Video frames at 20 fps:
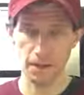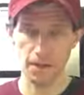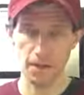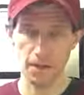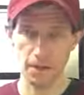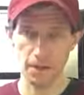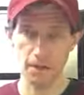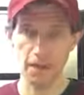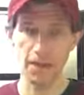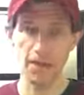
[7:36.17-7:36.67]

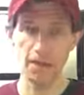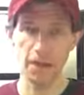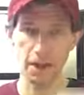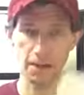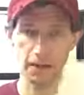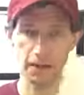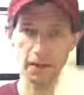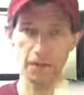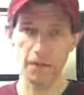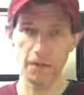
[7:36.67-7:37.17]
amino
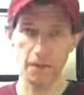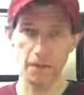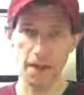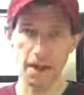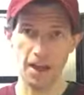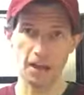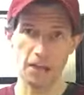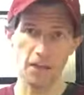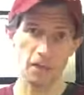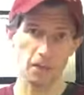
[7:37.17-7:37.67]
acids that
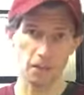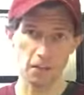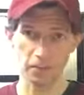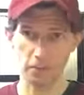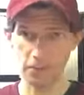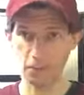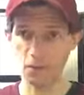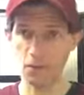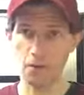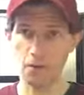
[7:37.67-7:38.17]
match,
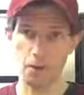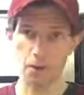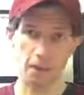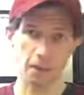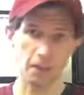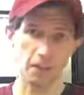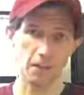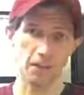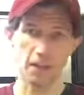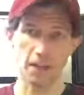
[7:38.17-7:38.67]
4 on
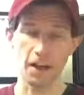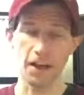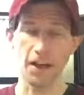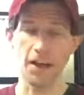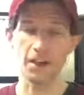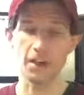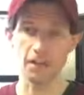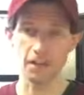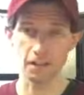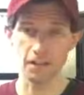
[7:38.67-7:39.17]
each side,